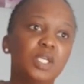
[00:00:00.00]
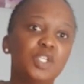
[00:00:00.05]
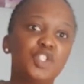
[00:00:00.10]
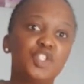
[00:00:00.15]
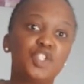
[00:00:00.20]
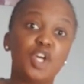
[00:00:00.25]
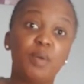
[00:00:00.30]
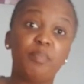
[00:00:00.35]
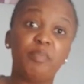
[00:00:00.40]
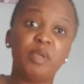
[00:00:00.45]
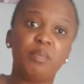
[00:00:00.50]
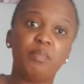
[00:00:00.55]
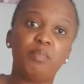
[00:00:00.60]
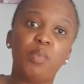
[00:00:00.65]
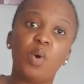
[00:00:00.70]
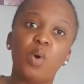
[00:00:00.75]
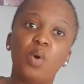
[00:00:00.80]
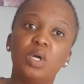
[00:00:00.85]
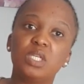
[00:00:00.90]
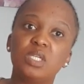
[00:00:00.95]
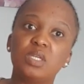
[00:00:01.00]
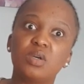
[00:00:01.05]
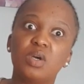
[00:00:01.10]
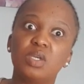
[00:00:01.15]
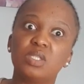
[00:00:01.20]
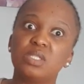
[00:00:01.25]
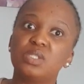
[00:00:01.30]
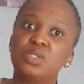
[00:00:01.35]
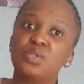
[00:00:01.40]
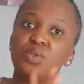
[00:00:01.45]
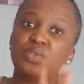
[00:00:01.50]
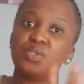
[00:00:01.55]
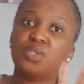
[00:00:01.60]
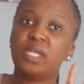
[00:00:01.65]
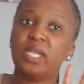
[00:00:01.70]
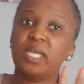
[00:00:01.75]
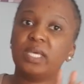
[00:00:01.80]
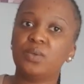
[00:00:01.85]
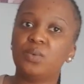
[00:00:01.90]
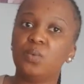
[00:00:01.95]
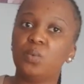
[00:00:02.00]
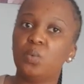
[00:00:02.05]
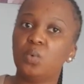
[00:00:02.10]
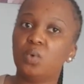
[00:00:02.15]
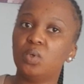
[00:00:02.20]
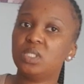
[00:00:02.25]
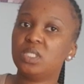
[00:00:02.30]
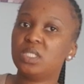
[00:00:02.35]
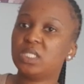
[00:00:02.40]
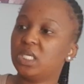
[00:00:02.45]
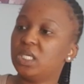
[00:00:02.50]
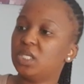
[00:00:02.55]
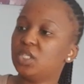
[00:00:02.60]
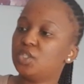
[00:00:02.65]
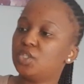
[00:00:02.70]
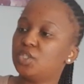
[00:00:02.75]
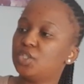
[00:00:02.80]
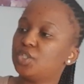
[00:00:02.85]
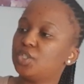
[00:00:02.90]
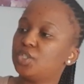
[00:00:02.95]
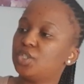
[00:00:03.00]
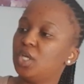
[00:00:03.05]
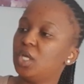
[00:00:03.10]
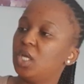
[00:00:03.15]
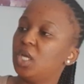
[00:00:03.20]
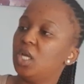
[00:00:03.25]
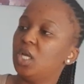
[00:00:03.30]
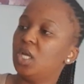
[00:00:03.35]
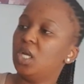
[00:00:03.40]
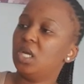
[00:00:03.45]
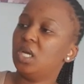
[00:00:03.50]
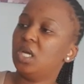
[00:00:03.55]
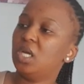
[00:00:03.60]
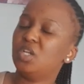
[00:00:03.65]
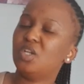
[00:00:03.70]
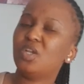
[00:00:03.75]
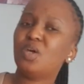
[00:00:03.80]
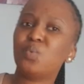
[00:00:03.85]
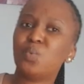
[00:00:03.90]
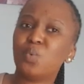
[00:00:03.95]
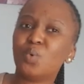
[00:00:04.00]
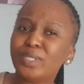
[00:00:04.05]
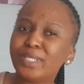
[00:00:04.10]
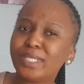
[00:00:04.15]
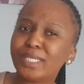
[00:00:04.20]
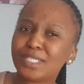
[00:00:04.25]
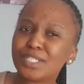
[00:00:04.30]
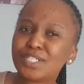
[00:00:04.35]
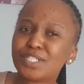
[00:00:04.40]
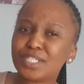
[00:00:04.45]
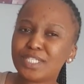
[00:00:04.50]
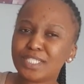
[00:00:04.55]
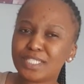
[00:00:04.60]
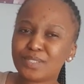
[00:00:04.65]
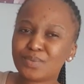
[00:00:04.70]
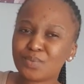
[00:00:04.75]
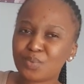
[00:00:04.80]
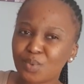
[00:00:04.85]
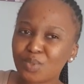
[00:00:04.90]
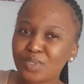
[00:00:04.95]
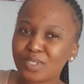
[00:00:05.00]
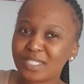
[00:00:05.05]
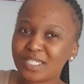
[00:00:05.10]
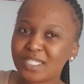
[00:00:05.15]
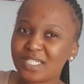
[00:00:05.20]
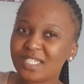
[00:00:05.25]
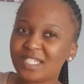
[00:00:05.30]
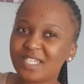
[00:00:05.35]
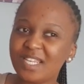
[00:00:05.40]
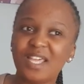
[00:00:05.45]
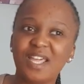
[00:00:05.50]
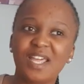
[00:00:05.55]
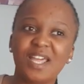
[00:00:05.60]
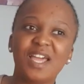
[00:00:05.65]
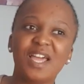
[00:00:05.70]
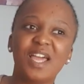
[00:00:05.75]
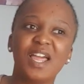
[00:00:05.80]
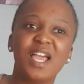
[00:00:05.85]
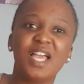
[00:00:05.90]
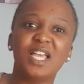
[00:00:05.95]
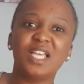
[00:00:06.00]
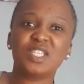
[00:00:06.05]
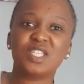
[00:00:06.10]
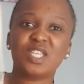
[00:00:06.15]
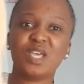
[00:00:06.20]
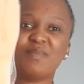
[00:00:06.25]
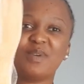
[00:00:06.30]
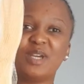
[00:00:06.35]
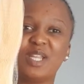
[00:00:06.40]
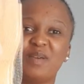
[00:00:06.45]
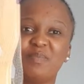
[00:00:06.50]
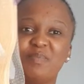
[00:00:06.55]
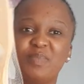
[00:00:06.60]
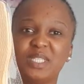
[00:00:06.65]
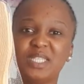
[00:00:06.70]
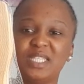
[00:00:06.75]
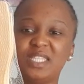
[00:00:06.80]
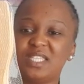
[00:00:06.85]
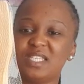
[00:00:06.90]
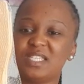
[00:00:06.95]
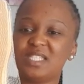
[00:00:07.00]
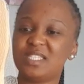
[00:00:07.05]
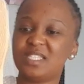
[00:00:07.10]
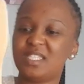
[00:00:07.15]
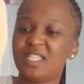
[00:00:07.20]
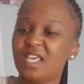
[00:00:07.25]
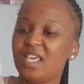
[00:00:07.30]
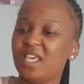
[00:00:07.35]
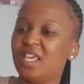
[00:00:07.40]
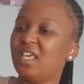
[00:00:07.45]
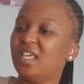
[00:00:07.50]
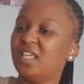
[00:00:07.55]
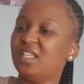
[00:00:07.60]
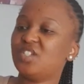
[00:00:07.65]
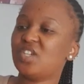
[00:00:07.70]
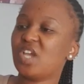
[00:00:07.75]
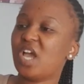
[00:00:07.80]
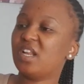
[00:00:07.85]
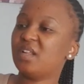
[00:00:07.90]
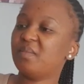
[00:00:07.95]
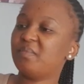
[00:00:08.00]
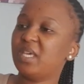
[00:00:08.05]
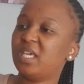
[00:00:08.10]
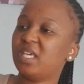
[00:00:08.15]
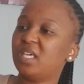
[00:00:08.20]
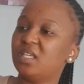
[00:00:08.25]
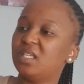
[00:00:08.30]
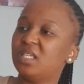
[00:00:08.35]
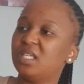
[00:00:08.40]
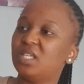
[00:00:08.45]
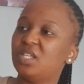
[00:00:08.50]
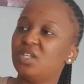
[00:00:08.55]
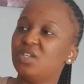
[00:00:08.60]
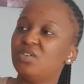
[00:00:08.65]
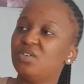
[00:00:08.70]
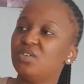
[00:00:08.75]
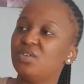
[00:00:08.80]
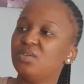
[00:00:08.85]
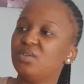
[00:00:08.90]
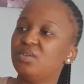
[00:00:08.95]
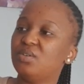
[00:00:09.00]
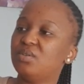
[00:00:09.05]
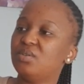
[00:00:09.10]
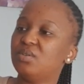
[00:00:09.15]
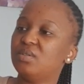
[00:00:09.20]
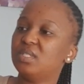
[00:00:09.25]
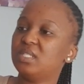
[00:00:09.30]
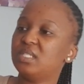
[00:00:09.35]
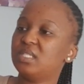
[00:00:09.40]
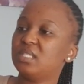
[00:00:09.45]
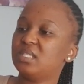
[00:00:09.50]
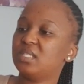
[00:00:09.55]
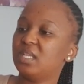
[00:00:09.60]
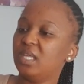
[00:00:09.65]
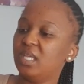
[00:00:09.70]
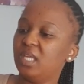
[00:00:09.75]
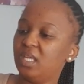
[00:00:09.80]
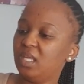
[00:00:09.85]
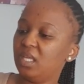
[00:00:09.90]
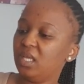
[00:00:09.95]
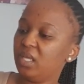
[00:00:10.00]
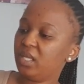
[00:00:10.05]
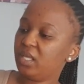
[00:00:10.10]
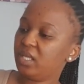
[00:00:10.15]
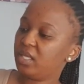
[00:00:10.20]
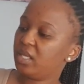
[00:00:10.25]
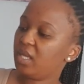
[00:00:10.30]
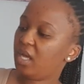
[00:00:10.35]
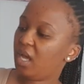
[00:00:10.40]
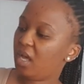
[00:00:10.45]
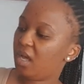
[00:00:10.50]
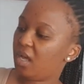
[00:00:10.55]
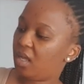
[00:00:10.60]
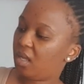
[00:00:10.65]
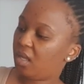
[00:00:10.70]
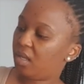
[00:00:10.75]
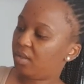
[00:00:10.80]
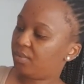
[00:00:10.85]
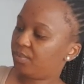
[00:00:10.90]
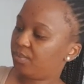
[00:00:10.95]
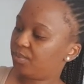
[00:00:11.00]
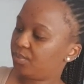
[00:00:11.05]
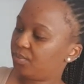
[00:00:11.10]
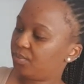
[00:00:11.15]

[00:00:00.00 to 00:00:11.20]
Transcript: chopping board, because it's also like wood-ish. Not wood-ish, it's wood. So I'm gonna put this there, try to make it cute. Yeah.